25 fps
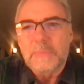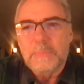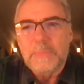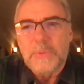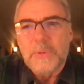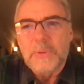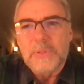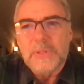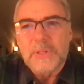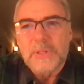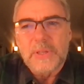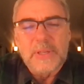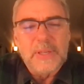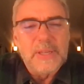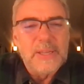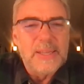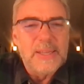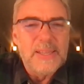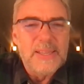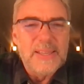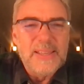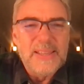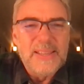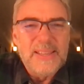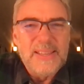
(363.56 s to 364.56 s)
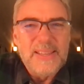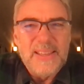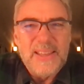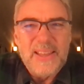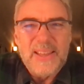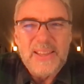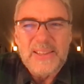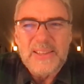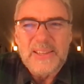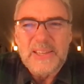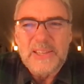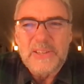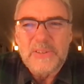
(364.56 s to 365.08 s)
the music
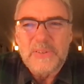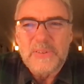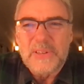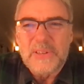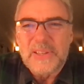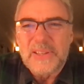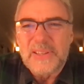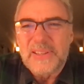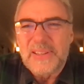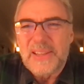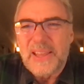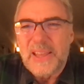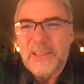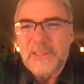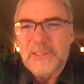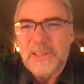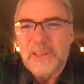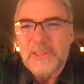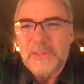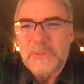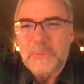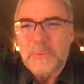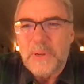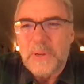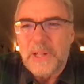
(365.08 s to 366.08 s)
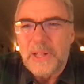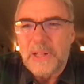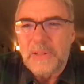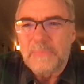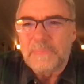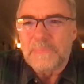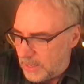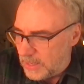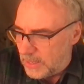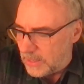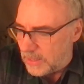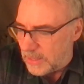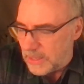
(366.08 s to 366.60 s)
uh, in as, as well.
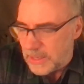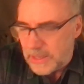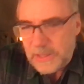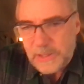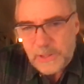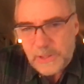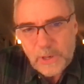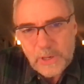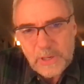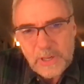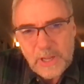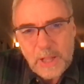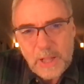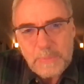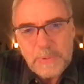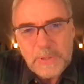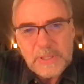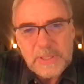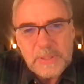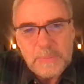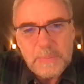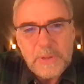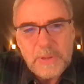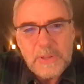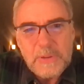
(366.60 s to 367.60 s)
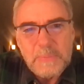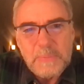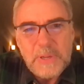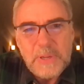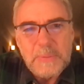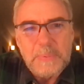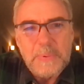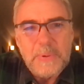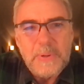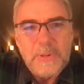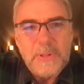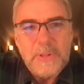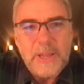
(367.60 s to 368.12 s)
Then I started helping some other
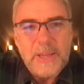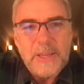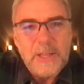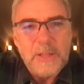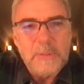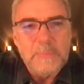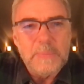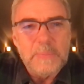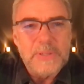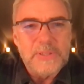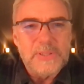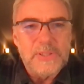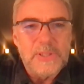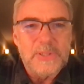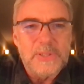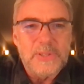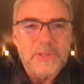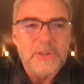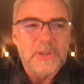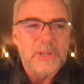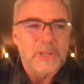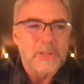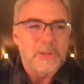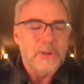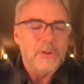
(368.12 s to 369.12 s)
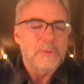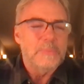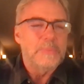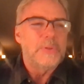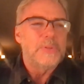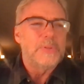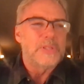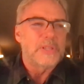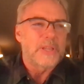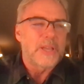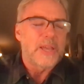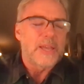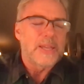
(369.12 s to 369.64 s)
people. I helped my sister get her
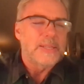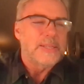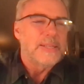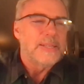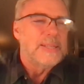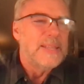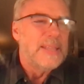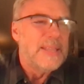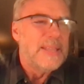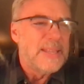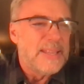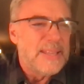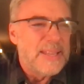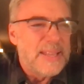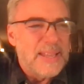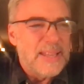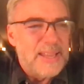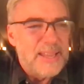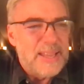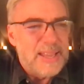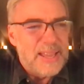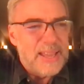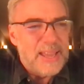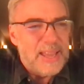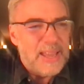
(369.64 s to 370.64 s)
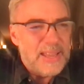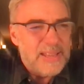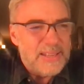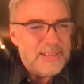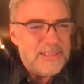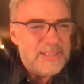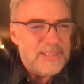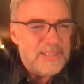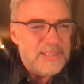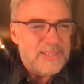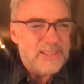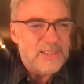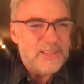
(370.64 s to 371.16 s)
music on
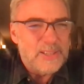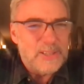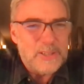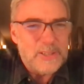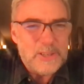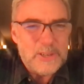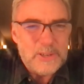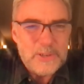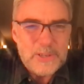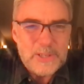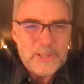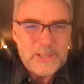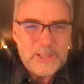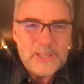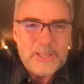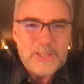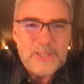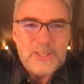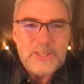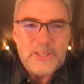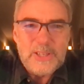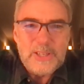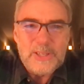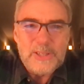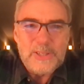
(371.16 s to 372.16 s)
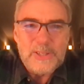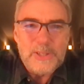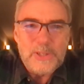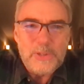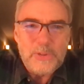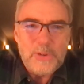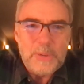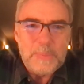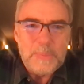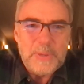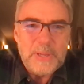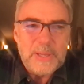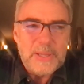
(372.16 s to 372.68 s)
and uh, currently she is
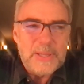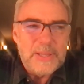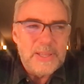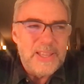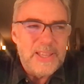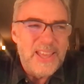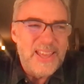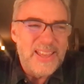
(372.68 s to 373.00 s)
streaming